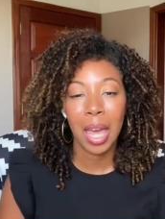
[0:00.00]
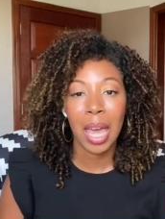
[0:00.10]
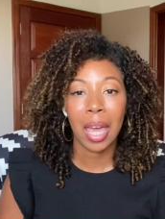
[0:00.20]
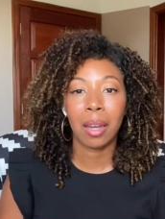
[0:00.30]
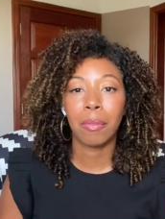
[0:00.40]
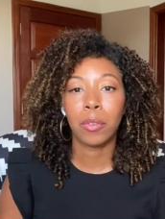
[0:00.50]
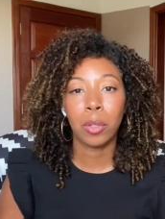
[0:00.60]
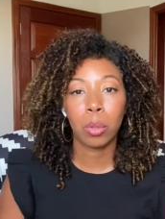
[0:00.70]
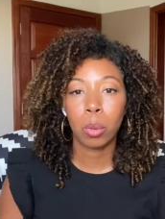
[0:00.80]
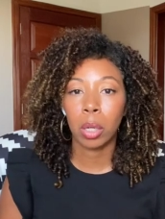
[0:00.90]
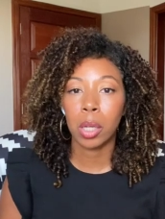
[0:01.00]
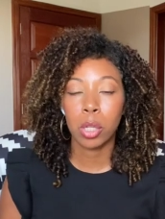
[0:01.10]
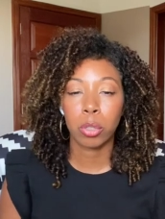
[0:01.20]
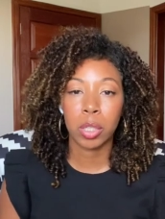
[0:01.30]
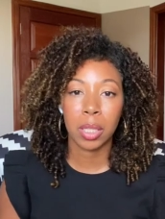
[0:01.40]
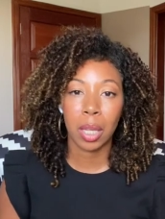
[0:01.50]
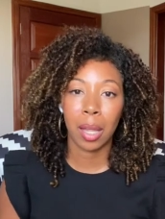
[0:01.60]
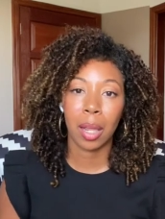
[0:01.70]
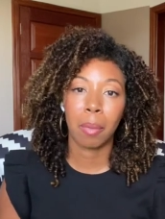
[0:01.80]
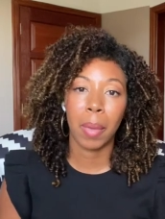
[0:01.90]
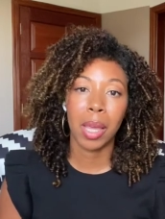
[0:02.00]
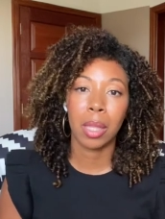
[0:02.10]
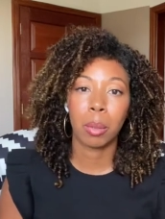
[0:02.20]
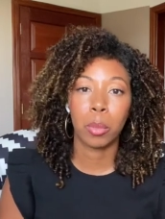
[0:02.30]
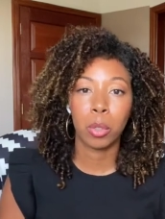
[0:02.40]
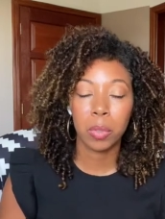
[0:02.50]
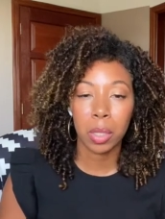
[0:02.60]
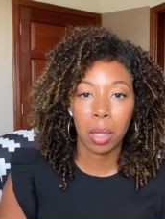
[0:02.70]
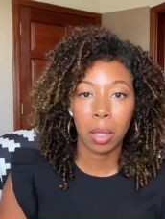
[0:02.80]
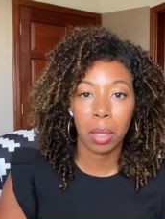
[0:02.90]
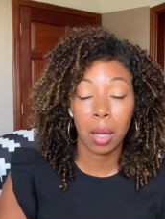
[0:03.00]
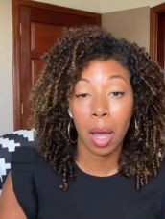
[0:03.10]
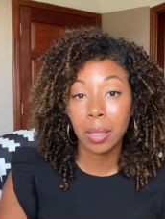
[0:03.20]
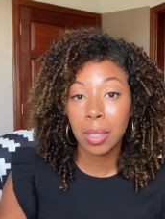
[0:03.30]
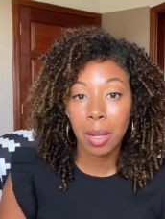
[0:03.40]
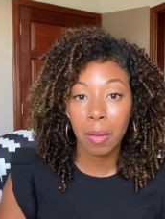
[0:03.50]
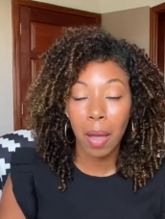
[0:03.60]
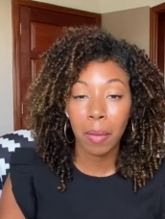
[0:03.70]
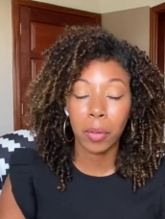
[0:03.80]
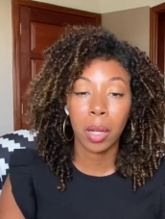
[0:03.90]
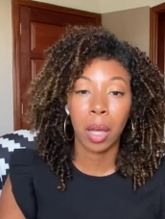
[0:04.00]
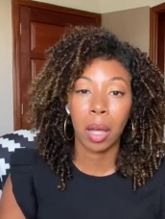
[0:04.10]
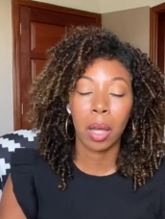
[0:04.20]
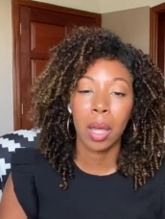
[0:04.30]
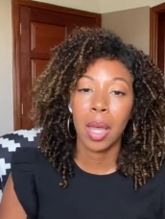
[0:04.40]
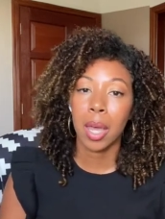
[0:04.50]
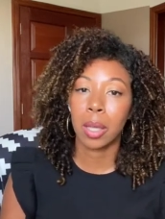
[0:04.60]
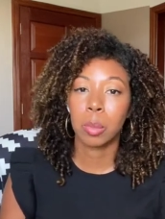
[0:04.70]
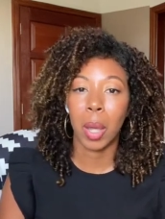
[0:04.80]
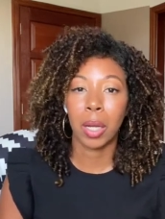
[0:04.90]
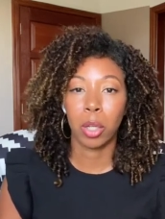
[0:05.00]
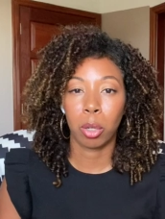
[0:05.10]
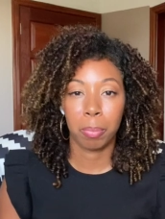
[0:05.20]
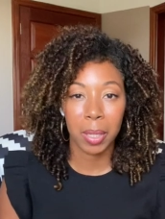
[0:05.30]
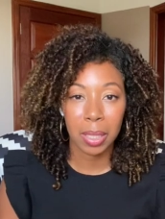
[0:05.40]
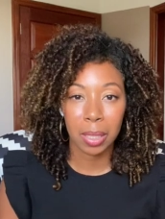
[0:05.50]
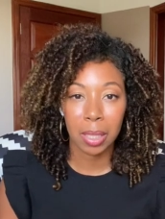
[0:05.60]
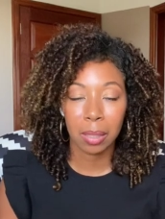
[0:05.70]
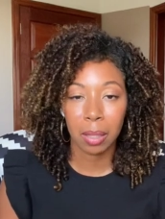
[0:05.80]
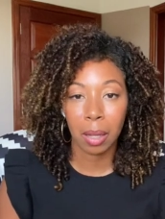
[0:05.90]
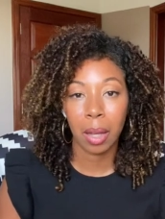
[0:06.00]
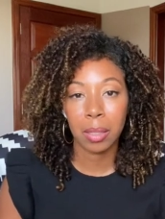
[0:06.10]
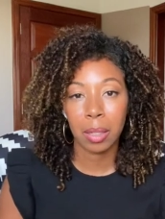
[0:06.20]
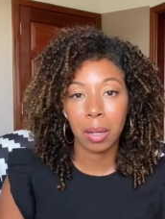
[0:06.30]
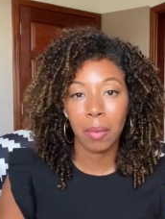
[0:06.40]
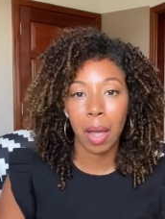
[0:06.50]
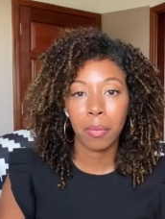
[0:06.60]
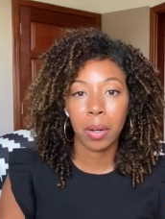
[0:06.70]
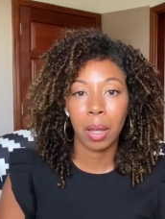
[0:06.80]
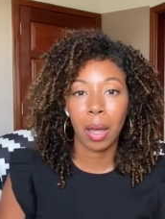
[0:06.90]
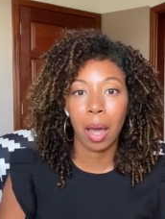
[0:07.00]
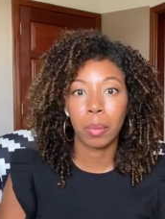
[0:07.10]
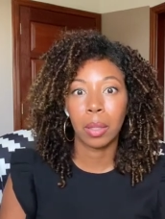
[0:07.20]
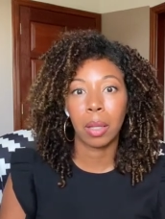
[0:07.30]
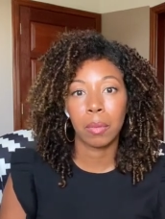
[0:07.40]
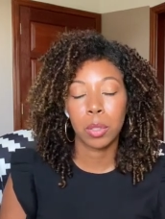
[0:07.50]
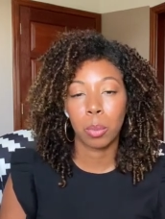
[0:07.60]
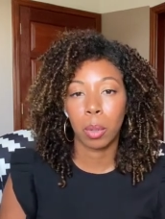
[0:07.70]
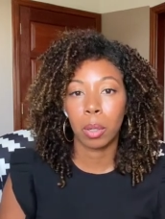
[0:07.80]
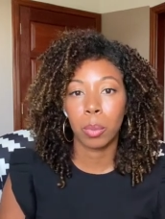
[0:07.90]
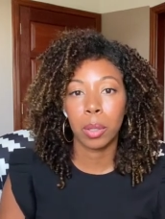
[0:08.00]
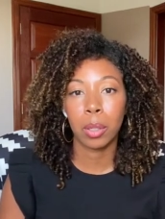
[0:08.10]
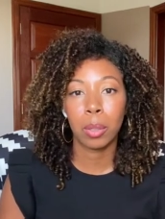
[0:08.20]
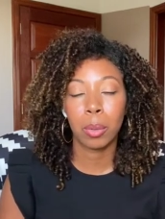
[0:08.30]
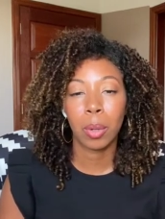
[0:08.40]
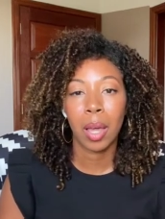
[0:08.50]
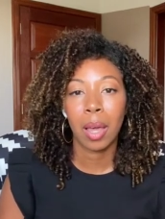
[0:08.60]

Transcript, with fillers: And if you are interested in making the move to the continent of Africa, expanding your business to the continent of Africa, I would love to work with you.